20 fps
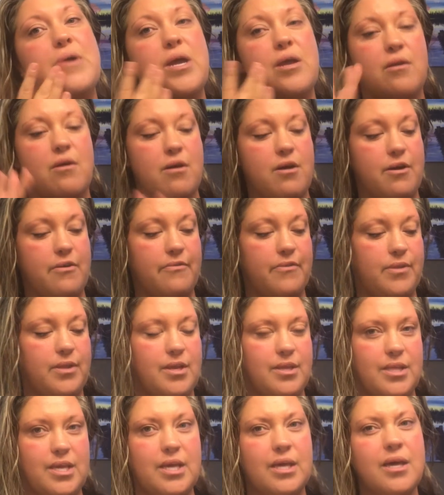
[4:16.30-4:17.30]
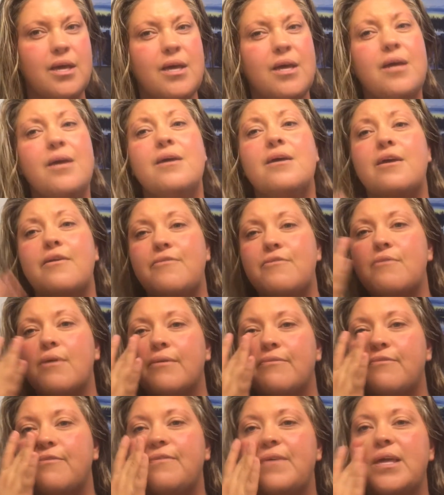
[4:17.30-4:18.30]
right off, and I think if you
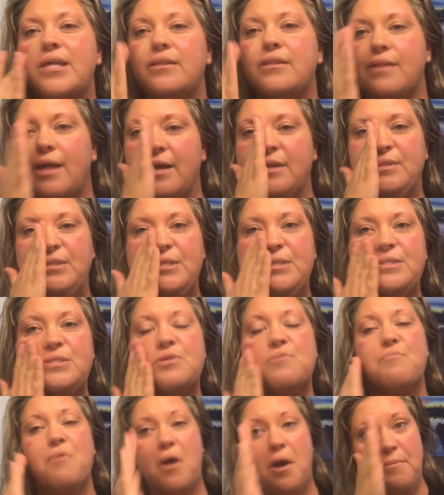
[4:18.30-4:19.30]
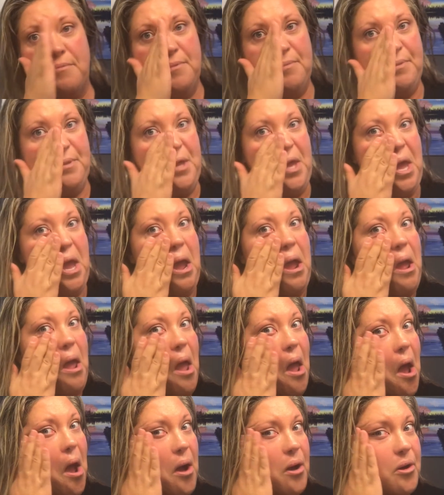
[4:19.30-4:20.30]
have fake lashes, you probably
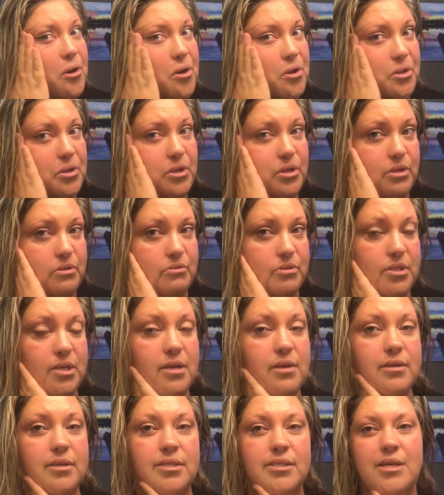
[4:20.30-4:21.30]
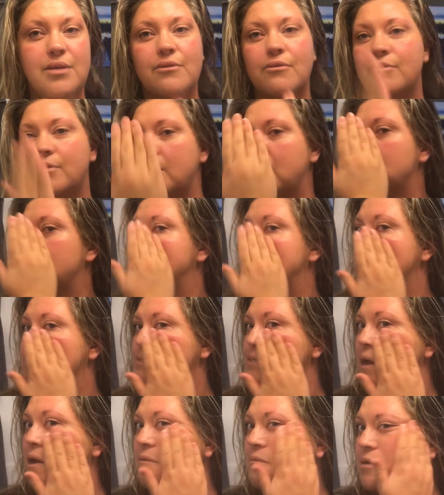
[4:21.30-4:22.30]
couldn't use it, because I don't think you're supposed
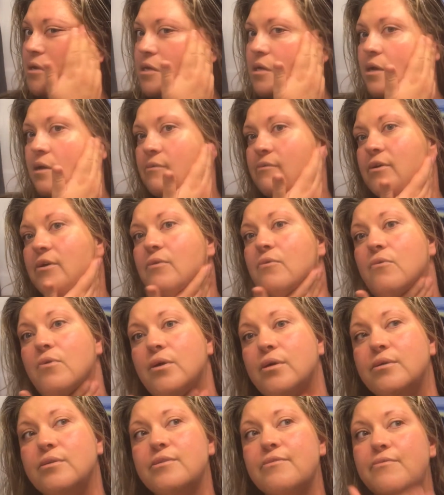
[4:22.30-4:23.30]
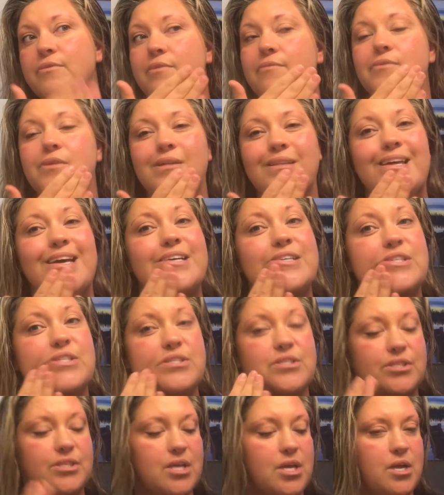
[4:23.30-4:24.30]
to have any kind of like oils if you have the
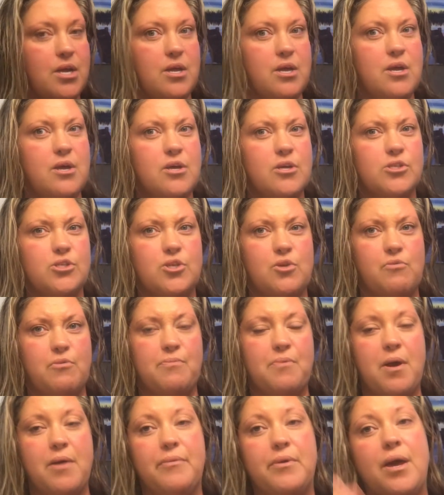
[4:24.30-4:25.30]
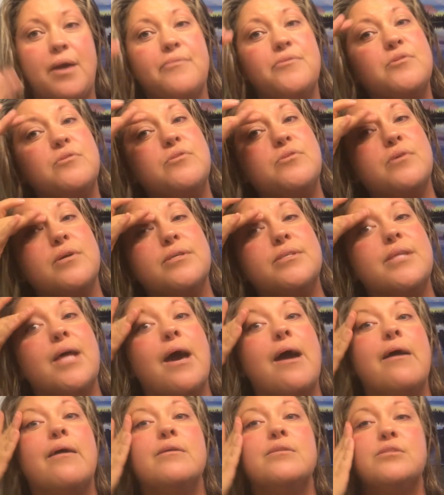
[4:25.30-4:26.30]
lashes, so you would probably have to address
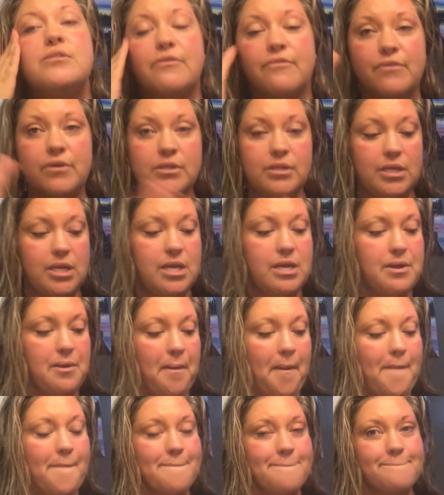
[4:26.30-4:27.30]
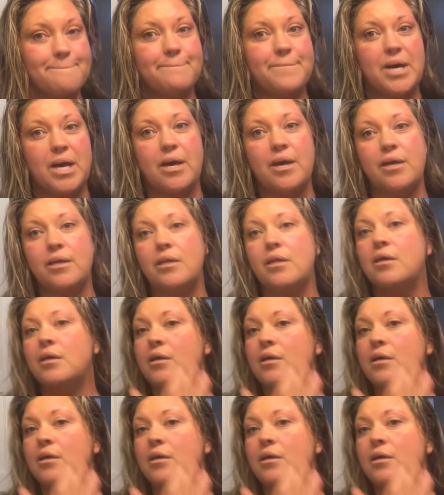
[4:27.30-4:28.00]
that differently. But